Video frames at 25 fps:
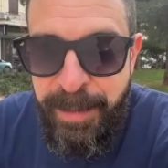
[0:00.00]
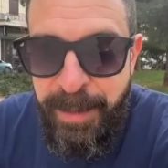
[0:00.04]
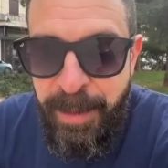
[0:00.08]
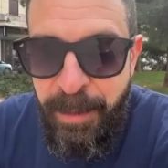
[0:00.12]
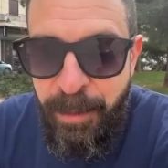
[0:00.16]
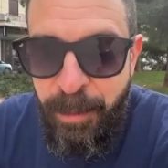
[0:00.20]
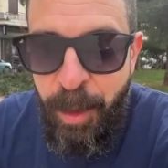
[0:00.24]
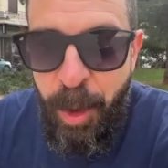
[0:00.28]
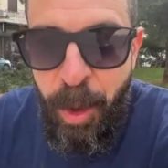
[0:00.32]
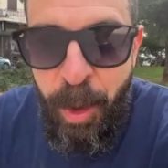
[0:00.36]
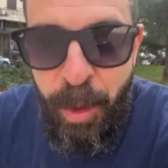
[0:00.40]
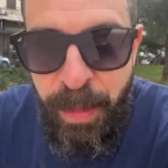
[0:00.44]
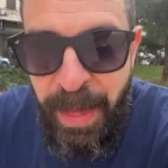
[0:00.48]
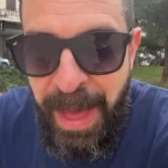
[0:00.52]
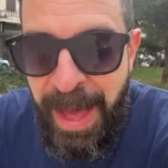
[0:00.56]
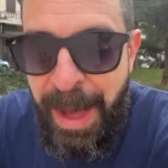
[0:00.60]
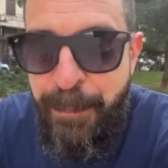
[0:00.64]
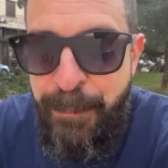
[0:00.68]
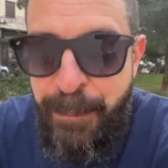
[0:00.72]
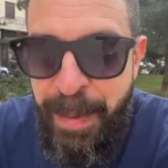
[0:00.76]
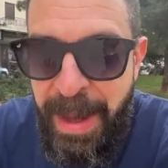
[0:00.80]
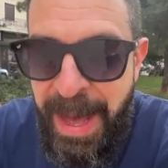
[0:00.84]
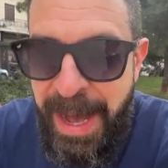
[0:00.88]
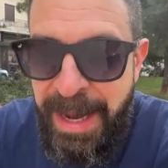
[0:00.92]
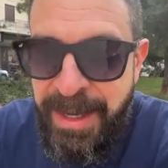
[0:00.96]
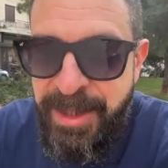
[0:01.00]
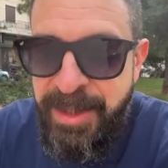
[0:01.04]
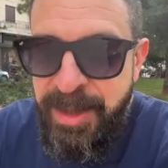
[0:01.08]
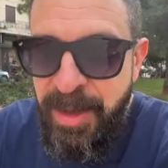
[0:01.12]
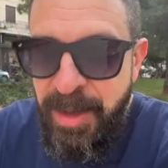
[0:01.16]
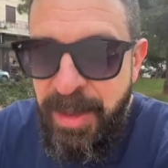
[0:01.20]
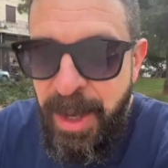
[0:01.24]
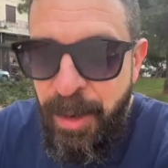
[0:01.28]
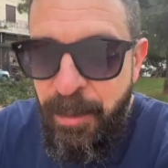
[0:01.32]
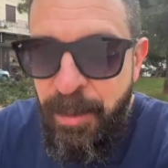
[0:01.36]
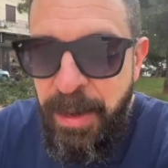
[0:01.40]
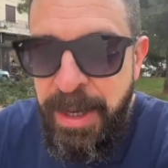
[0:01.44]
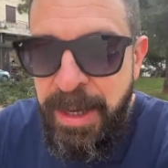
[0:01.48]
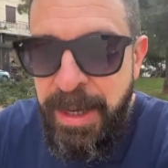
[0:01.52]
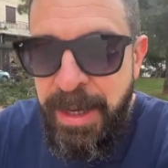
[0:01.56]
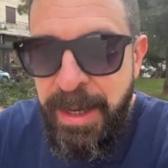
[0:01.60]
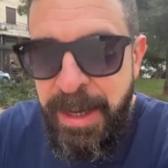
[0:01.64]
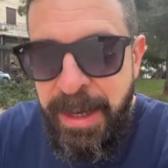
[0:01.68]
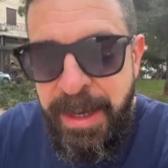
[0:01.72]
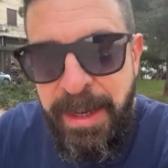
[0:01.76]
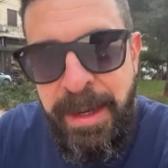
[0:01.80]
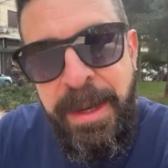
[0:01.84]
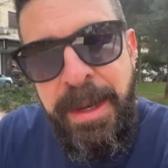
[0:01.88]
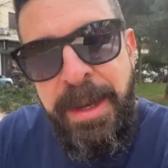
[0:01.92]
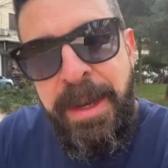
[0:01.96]
roll that back so then we
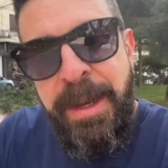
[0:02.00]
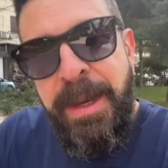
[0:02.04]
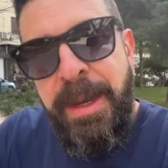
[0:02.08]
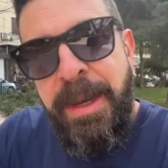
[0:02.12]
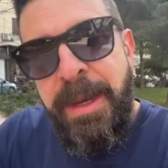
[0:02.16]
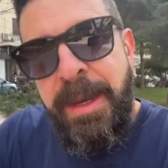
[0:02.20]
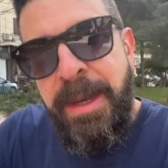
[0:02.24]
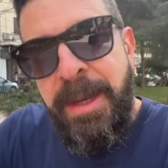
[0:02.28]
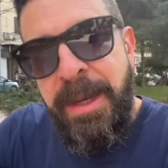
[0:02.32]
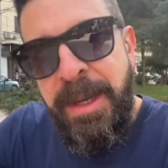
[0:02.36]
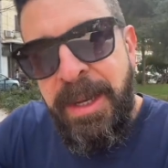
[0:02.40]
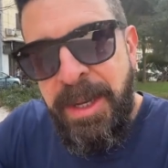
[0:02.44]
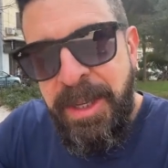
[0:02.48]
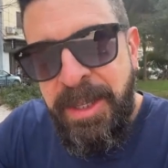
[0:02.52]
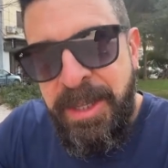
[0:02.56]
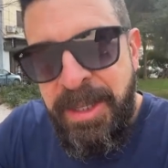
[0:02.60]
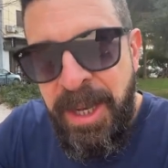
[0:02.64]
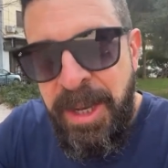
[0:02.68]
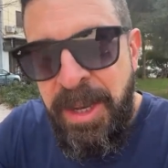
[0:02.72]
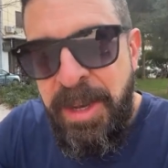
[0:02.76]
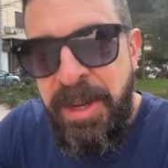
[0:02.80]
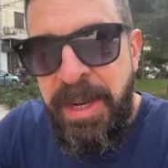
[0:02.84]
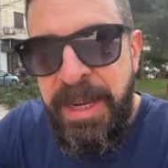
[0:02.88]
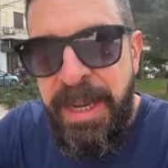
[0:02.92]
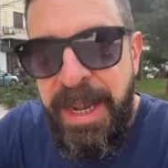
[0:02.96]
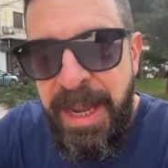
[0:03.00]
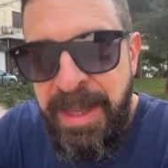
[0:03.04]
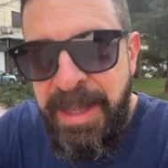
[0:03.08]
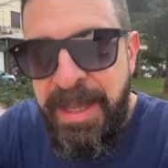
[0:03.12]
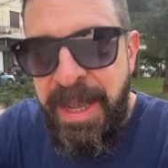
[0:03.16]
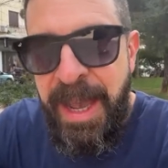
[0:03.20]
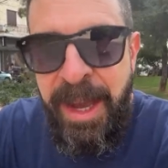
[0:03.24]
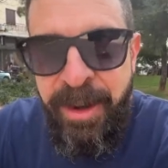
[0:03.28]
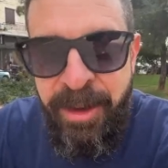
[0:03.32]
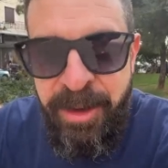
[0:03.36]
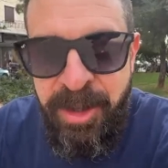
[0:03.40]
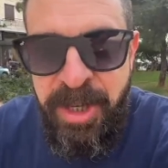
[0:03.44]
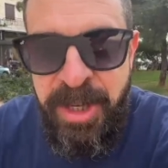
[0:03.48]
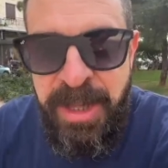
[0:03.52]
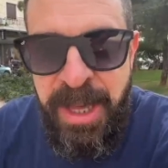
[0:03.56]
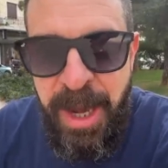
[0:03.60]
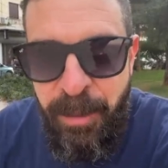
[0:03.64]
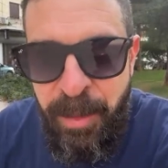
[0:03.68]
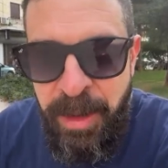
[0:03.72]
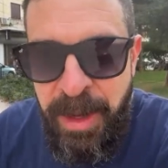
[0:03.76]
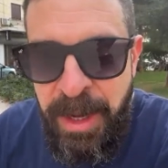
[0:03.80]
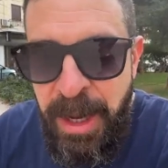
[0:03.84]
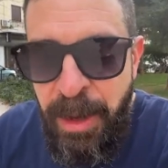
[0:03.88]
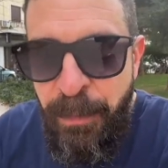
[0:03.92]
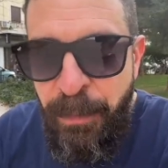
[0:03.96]
can continue to get the energy that
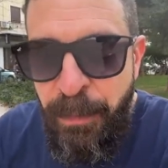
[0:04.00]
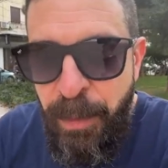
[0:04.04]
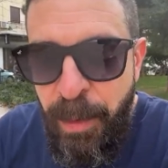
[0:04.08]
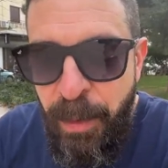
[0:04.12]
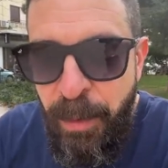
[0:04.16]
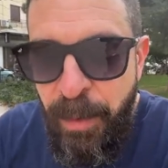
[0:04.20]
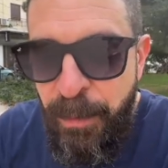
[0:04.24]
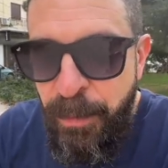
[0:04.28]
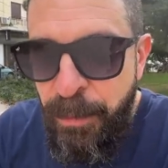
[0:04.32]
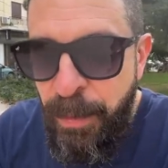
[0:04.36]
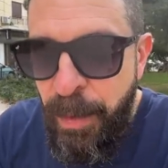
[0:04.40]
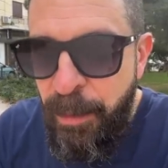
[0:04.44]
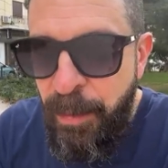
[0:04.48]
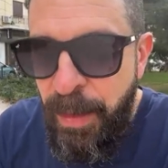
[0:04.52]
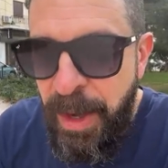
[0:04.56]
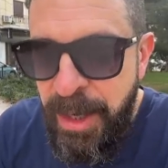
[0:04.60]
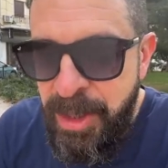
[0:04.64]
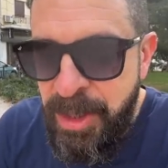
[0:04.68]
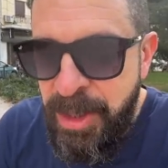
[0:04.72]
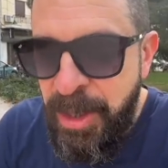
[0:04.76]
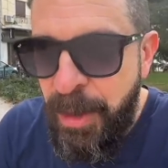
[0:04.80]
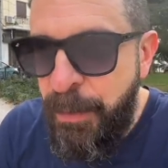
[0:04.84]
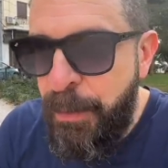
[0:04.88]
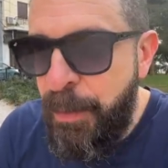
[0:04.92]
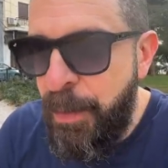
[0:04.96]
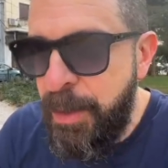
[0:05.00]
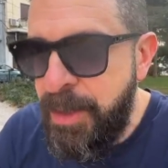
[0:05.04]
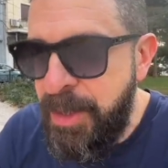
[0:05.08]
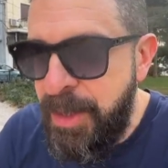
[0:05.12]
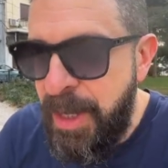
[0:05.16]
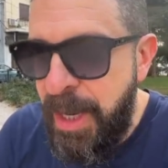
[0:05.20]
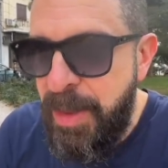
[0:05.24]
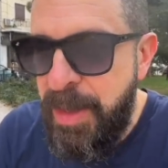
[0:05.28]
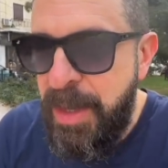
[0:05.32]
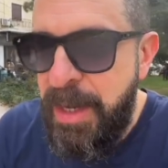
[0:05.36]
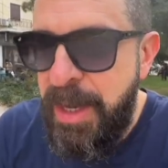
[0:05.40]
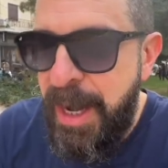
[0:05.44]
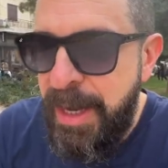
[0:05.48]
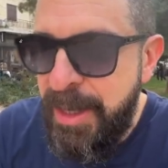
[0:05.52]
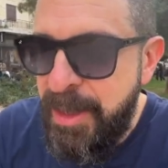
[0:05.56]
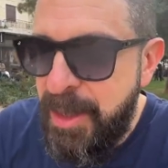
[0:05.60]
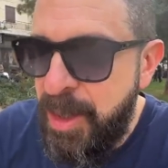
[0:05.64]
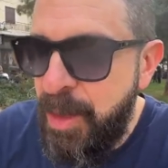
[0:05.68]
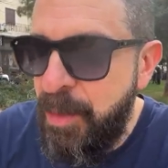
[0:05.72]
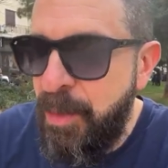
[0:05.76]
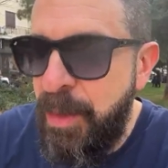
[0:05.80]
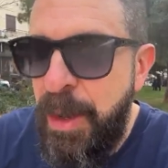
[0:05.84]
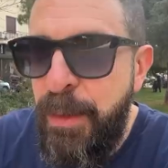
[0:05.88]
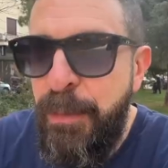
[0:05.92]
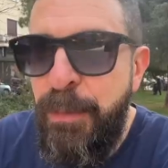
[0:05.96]
we need for, from Russia for, say, the next
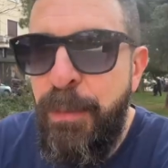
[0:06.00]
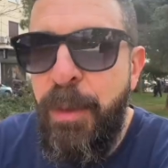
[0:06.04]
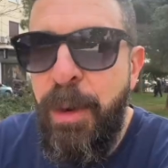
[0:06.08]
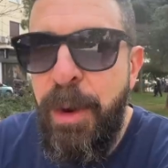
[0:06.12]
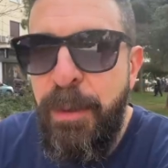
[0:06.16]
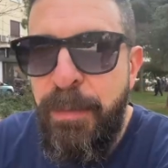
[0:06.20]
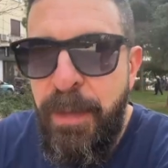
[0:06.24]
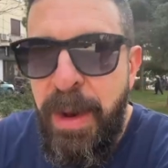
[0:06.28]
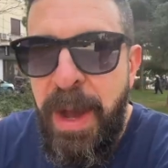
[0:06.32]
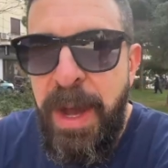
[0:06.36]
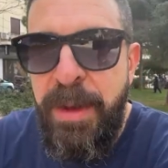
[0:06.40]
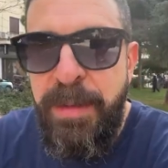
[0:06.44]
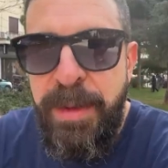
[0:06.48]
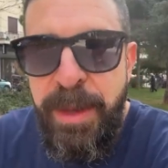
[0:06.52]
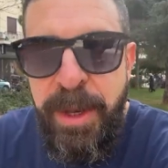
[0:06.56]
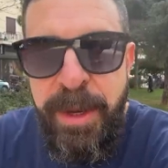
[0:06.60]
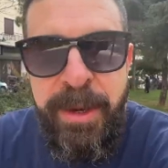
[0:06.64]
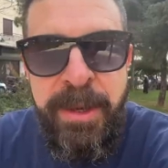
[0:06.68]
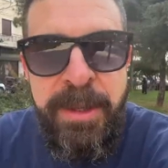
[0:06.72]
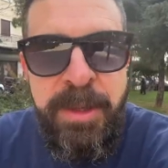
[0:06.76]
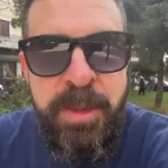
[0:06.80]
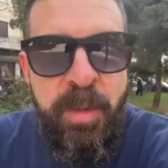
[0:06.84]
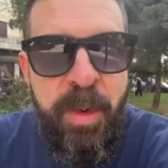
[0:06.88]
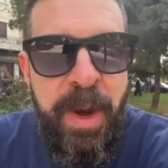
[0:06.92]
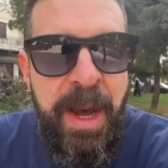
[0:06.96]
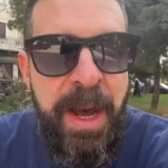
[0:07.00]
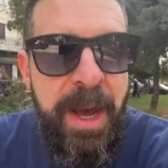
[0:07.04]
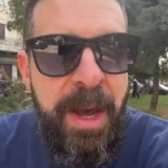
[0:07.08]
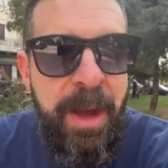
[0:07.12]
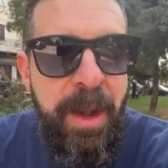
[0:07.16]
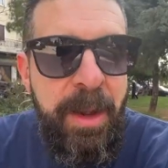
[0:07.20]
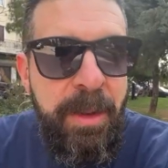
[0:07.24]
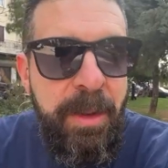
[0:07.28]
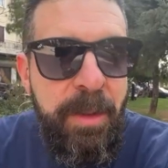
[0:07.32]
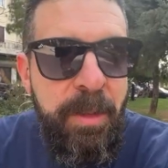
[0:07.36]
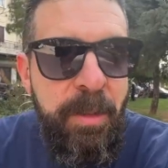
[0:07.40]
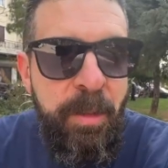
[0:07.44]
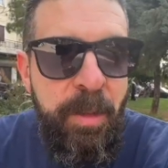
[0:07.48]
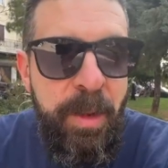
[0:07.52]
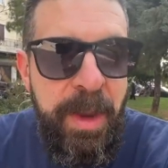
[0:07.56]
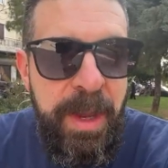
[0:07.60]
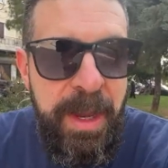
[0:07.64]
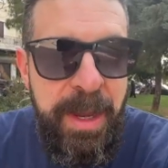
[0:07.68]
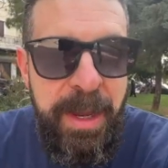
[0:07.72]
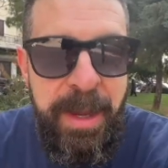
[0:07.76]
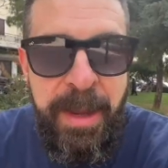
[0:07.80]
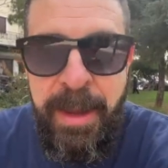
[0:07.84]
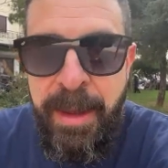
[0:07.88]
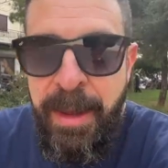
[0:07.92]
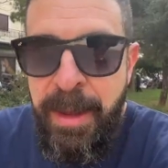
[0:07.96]
three, four, five years while
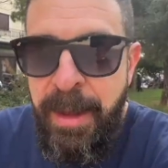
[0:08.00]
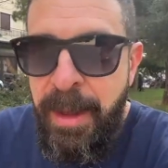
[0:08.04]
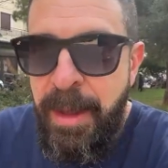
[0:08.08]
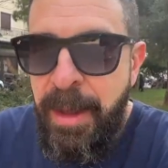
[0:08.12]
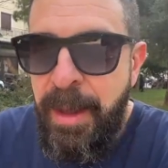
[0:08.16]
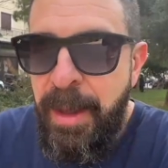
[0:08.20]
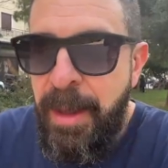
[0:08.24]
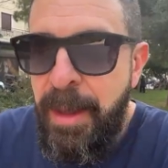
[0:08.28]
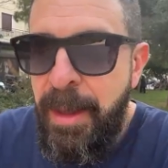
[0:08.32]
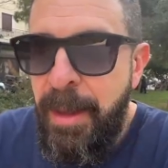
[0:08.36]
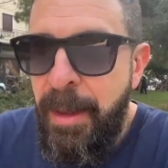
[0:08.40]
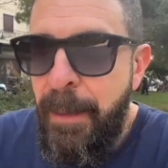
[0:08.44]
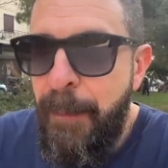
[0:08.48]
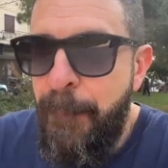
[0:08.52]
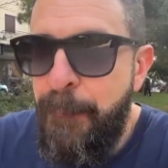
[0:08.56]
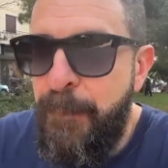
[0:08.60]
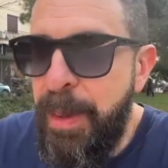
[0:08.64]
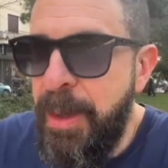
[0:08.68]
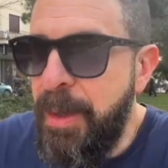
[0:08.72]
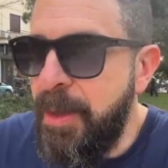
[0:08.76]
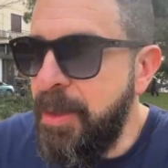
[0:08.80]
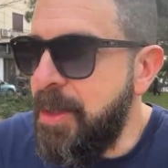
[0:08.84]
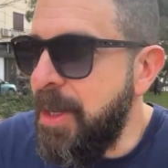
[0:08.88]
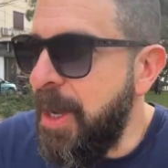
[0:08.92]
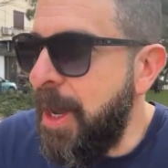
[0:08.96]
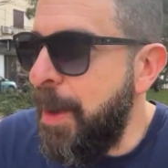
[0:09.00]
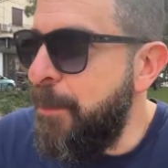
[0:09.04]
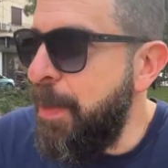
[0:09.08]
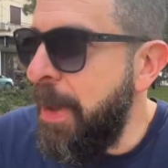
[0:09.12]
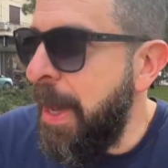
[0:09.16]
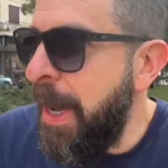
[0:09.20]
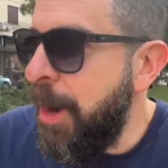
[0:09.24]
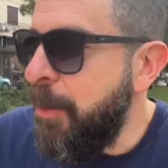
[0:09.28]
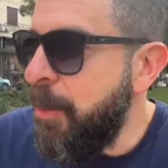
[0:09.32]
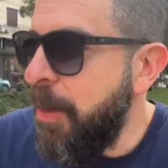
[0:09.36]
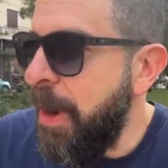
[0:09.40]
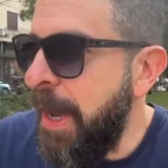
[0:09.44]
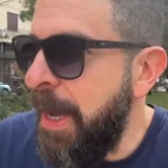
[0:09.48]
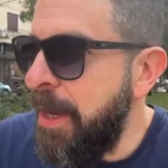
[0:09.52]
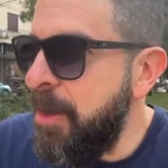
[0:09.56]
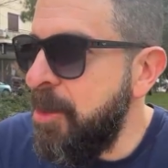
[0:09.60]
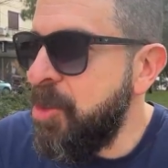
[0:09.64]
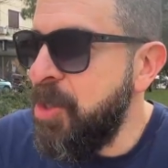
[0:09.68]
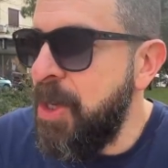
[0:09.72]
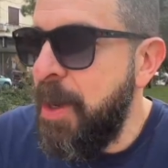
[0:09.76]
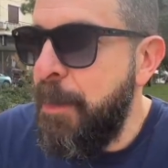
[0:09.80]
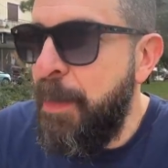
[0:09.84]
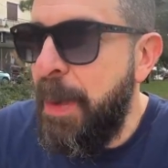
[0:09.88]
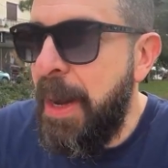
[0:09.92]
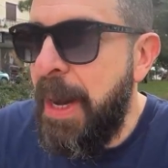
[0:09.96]
we build up our
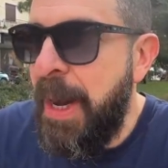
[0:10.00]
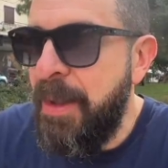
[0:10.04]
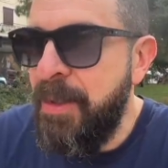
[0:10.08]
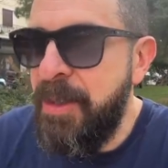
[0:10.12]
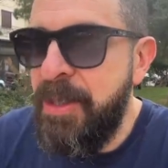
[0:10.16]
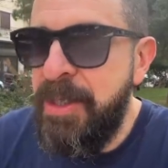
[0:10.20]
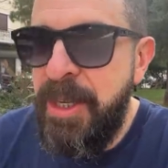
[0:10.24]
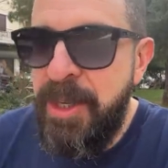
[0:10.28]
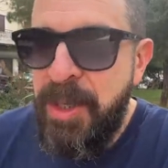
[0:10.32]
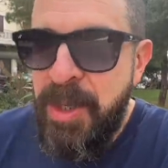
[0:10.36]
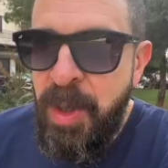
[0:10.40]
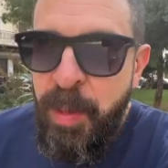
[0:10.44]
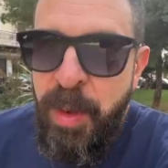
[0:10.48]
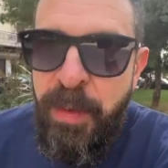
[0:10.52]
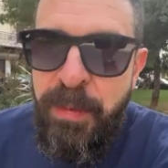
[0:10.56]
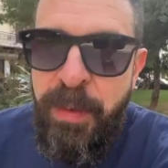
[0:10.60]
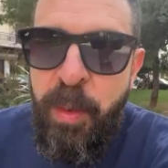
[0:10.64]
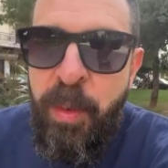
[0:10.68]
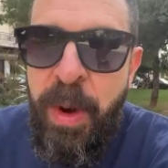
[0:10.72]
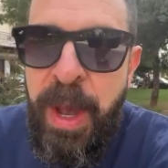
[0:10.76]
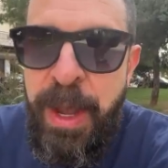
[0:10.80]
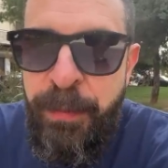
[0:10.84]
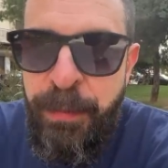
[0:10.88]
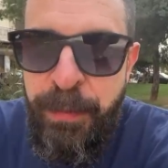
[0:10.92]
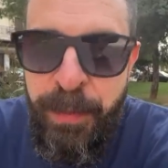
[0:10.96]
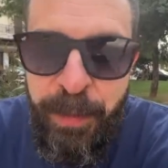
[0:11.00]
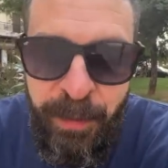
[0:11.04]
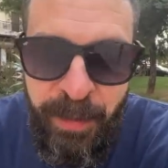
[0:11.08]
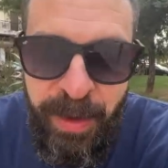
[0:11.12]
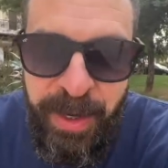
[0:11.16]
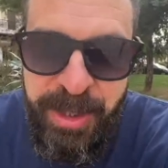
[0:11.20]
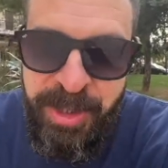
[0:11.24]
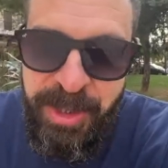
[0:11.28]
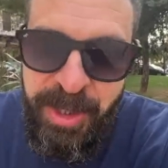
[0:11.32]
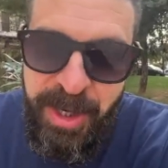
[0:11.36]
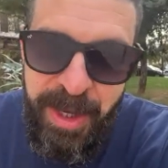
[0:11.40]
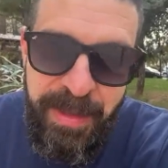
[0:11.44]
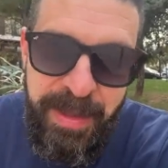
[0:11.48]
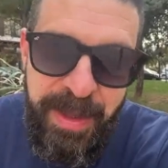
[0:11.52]
energy policy to move away from Russia.